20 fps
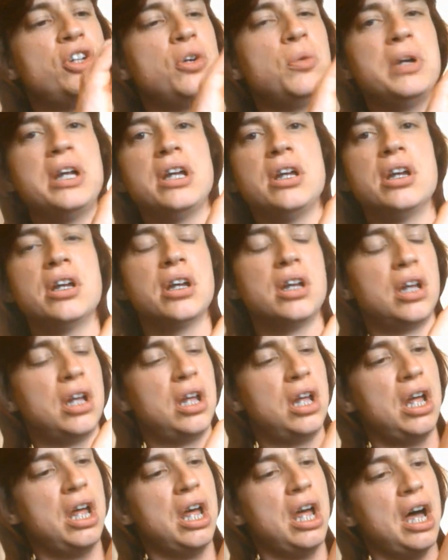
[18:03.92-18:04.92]
doing.
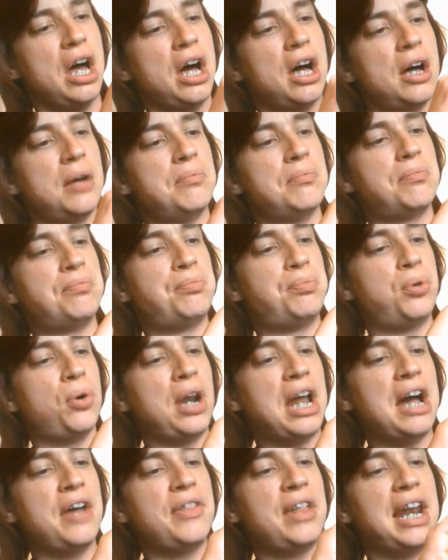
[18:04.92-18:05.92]
Um, pull
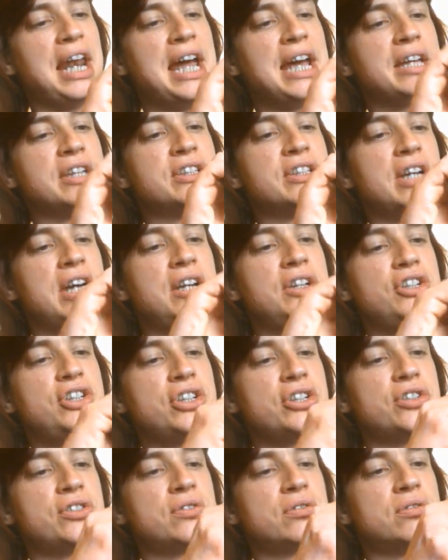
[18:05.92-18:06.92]
out the legs and
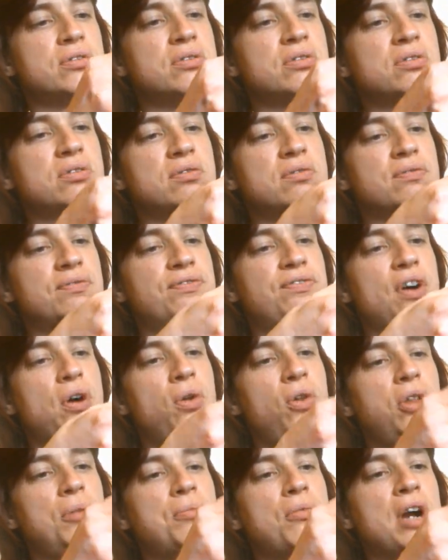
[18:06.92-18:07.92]
just
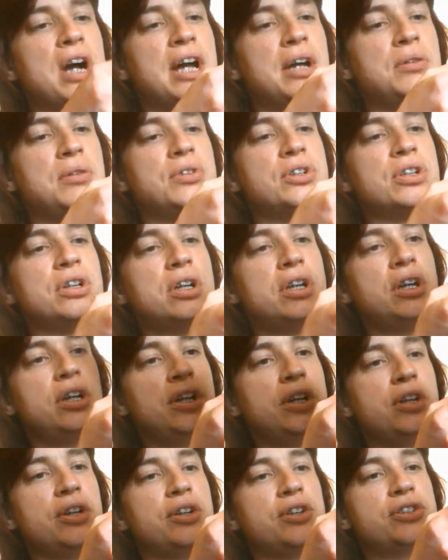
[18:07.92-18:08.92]
fold them round
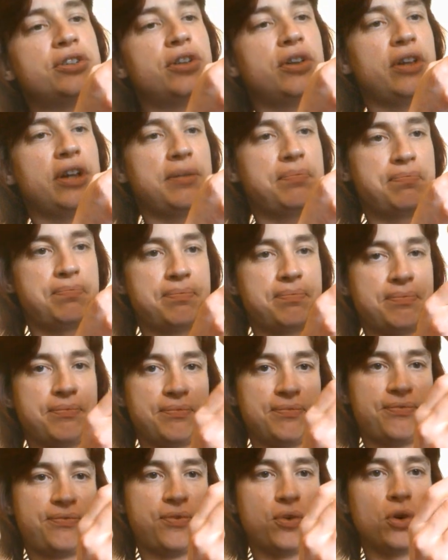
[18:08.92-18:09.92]
so that they're
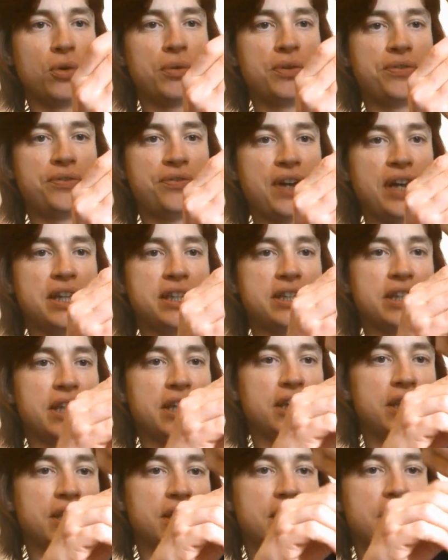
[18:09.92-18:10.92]
forward
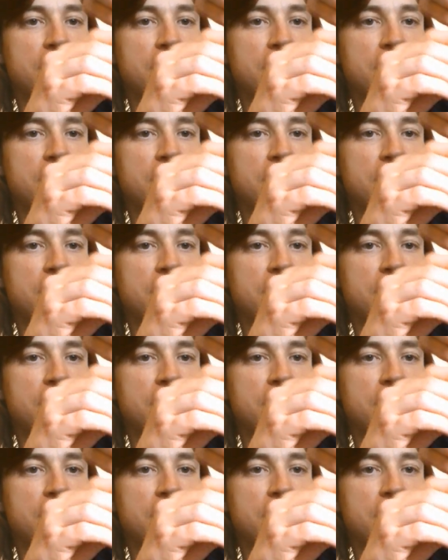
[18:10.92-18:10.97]
facing.